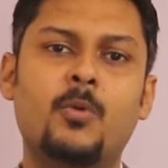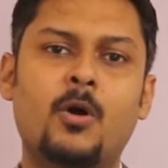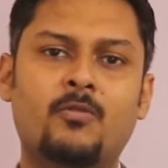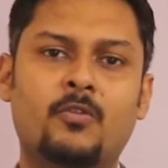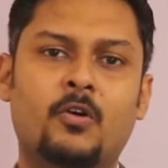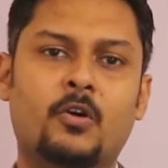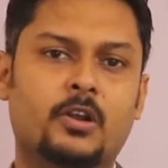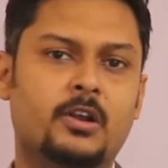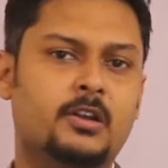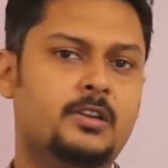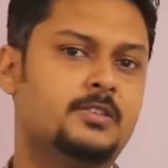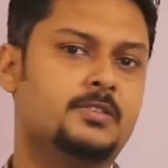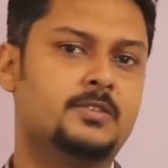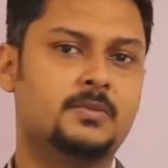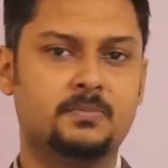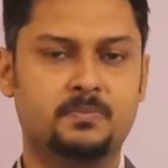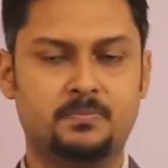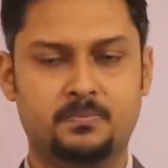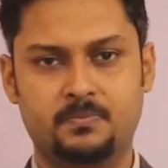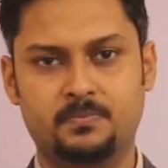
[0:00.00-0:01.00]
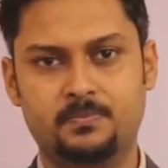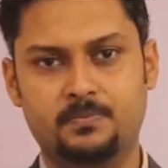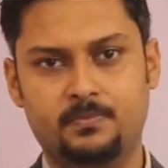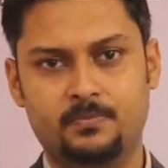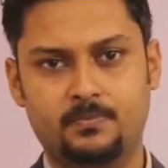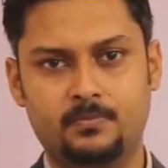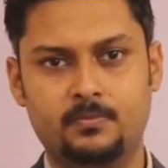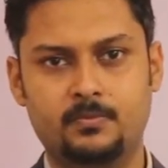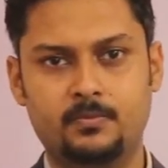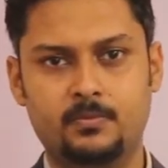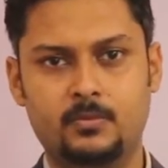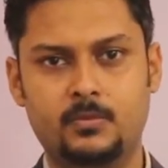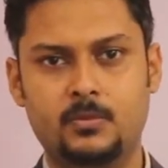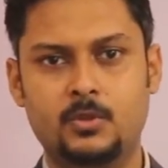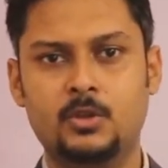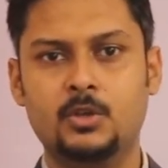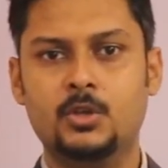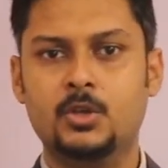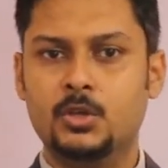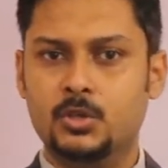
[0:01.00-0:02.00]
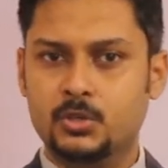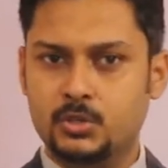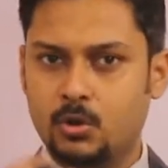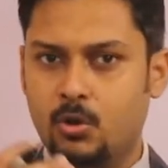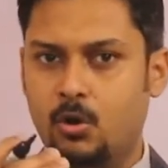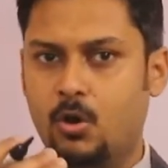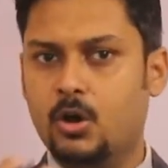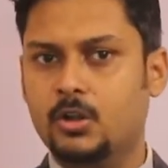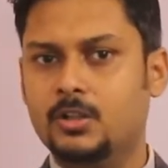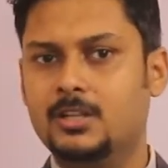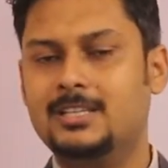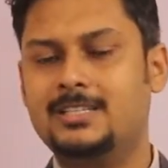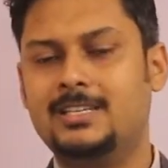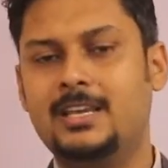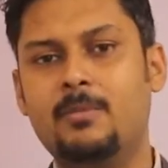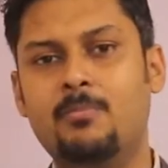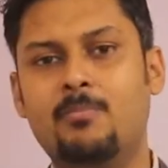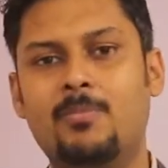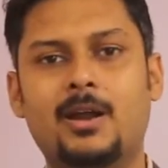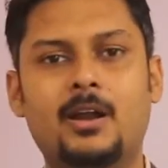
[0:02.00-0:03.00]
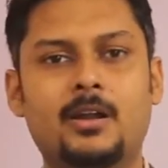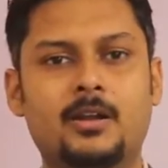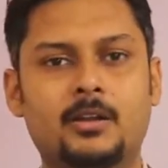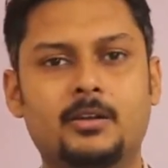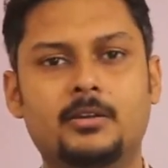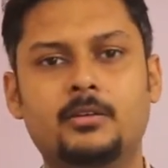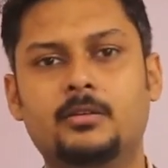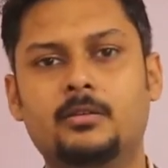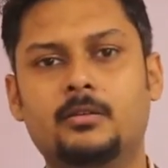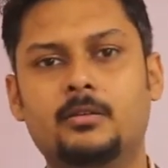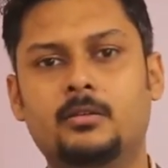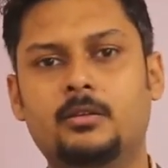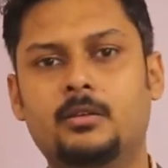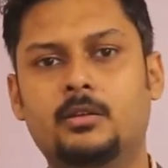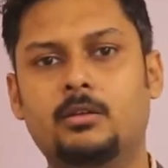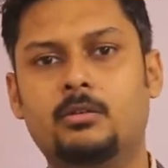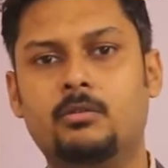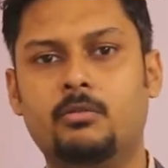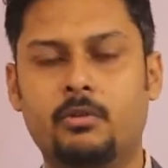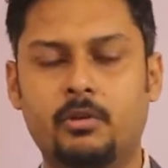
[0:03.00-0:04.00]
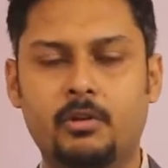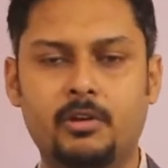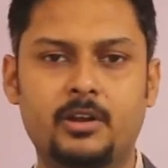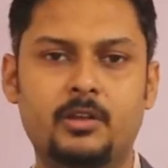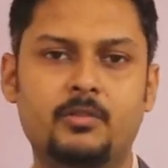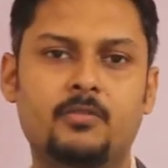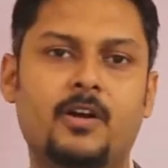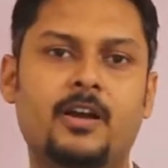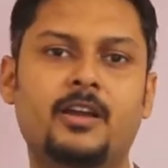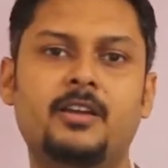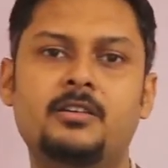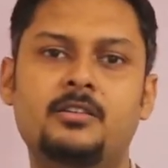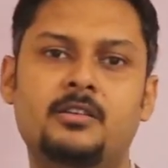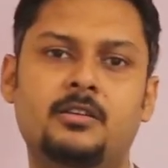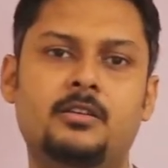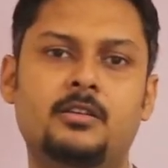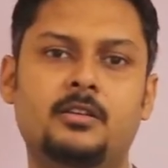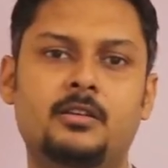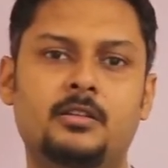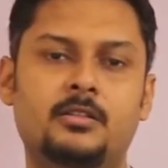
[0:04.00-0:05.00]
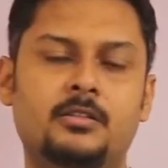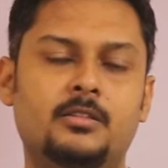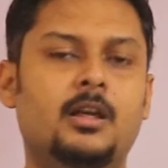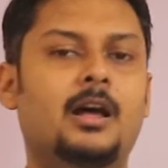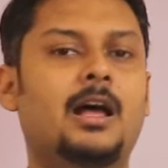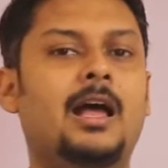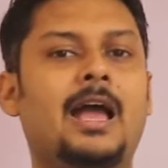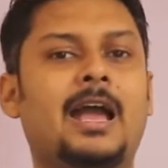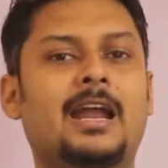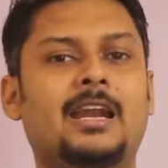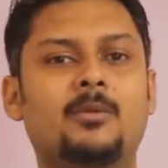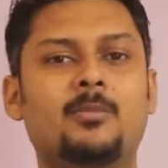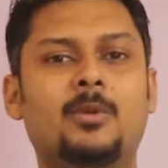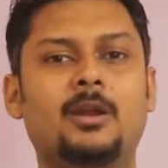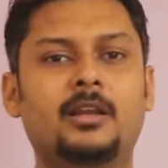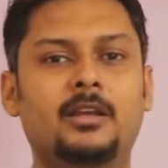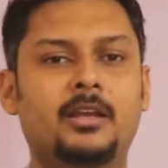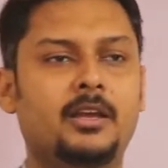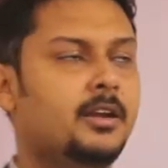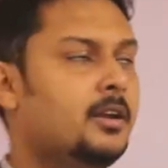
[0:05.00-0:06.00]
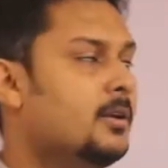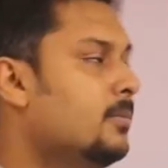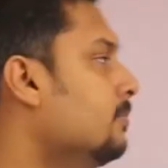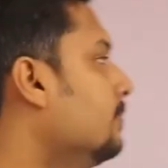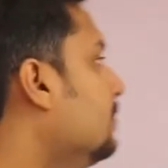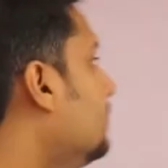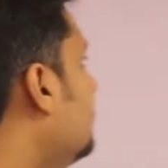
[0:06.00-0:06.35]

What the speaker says: of organism. So on the same pattern, we will divide the animal kingdom.